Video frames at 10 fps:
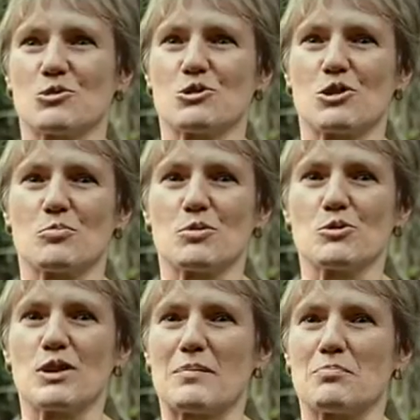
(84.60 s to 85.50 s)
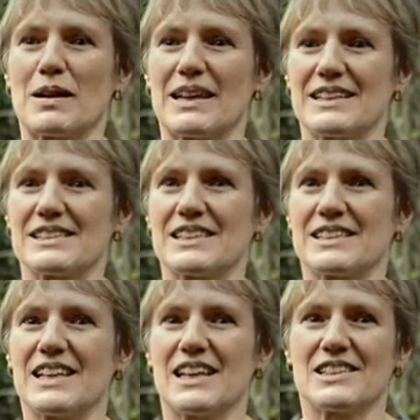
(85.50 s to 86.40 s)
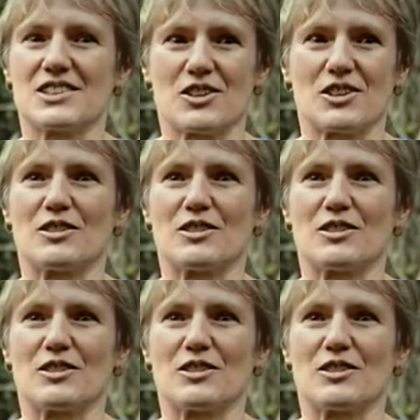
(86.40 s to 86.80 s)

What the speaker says: also blue gum planted. So